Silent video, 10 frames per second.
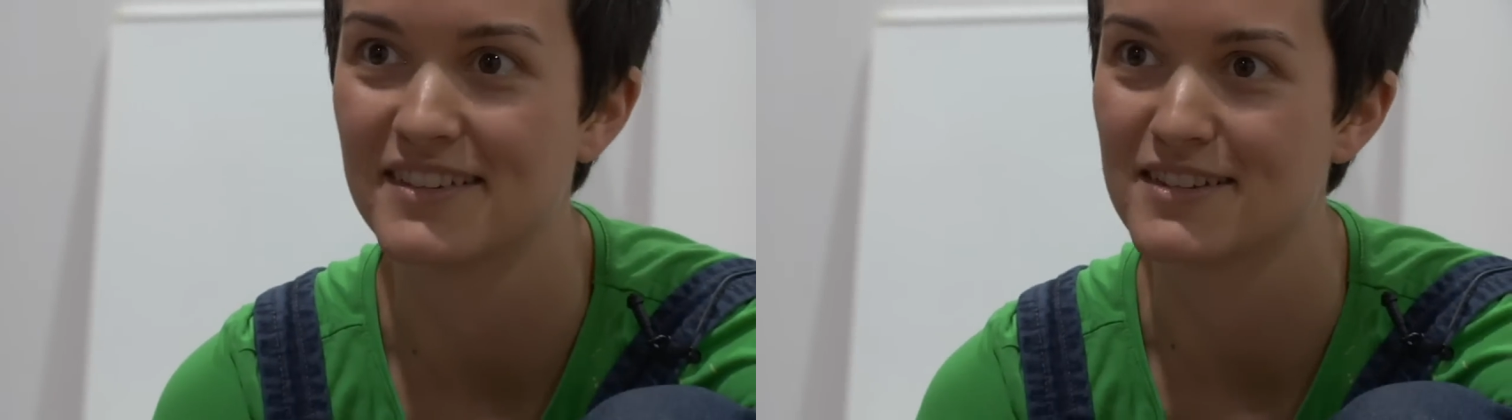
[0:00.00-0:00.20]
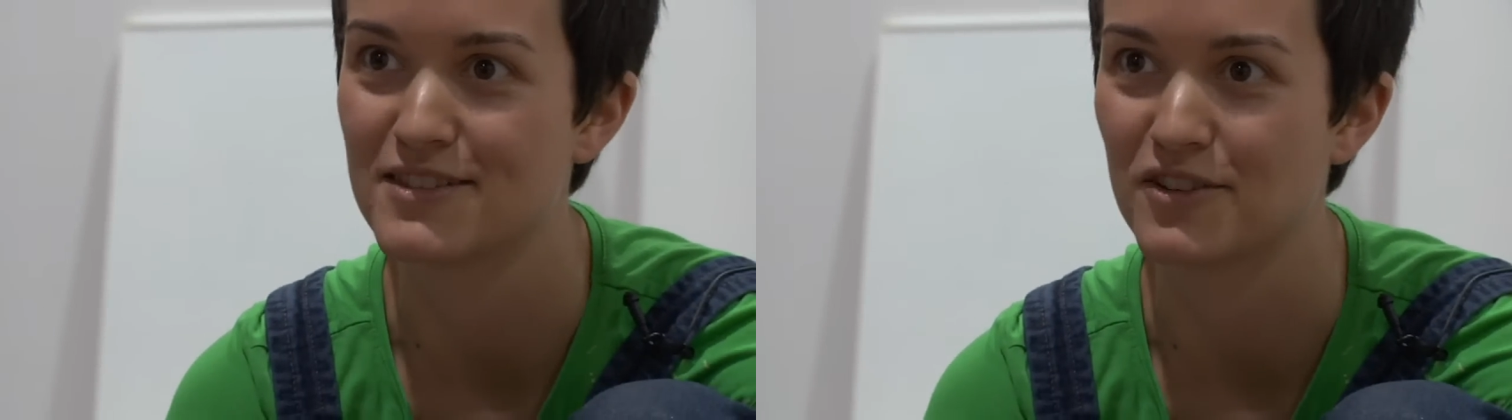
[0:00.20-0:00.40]

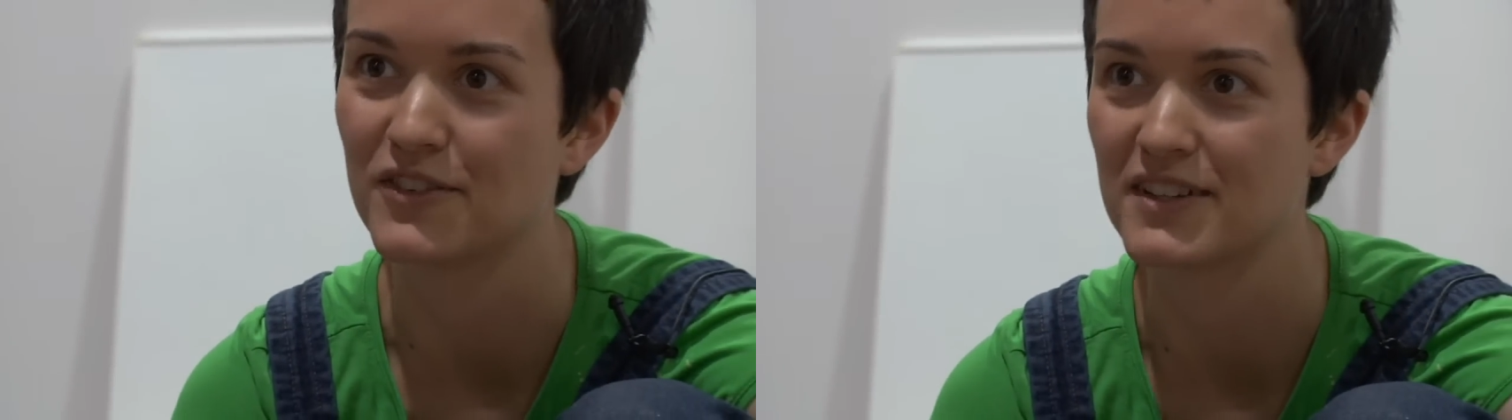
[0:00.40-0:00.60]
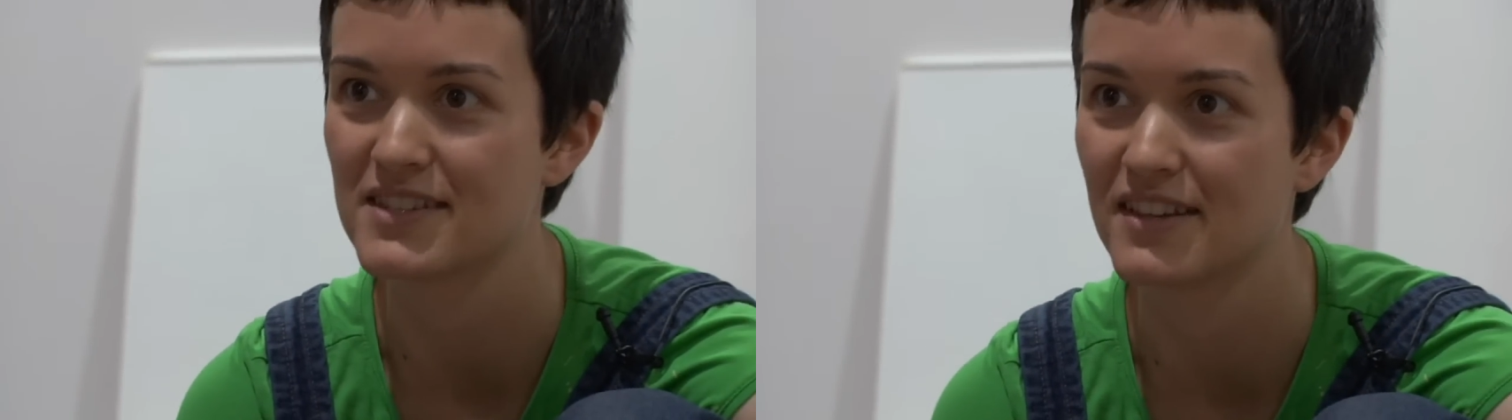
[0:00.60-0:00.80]
this
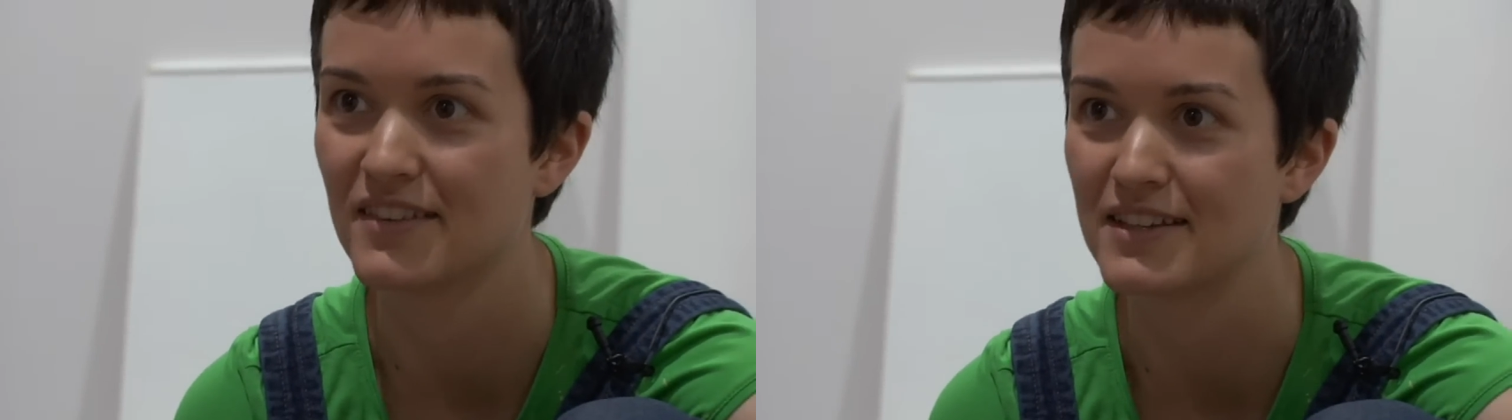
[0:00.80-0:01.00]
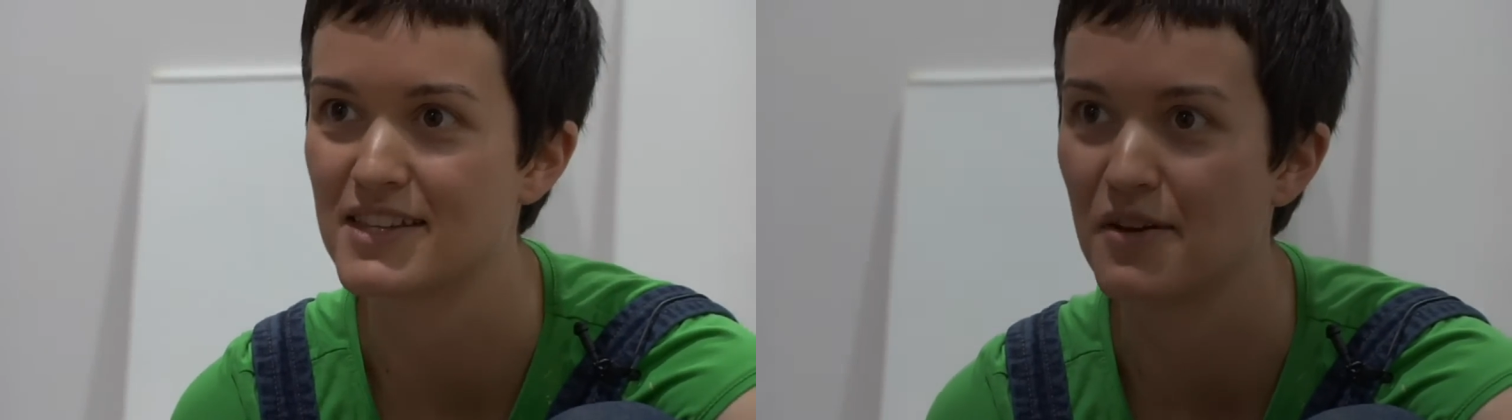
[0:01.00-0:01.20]
surface, and
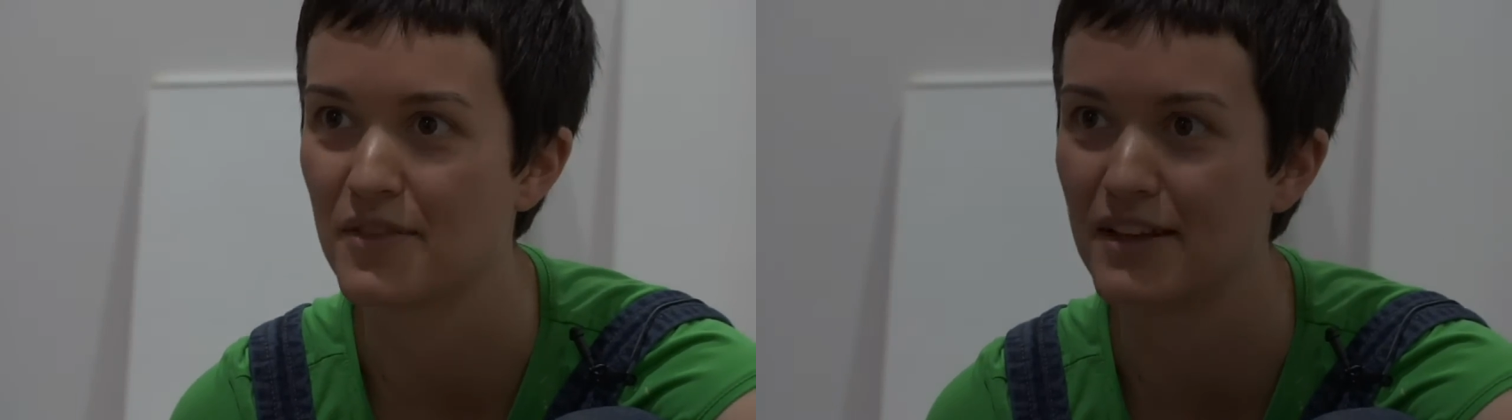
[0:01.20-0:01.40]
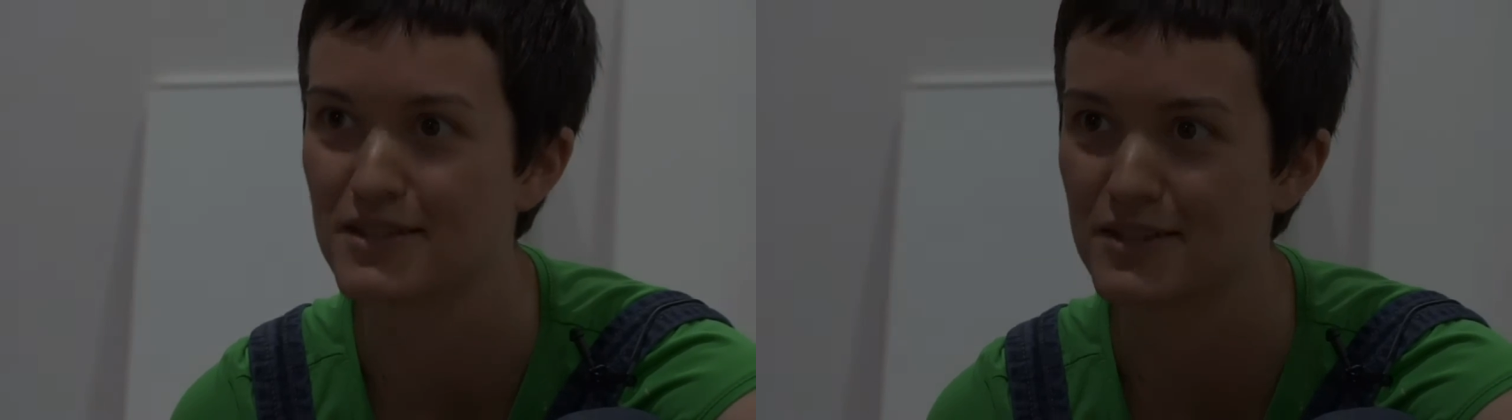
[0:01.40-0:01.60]
that's how that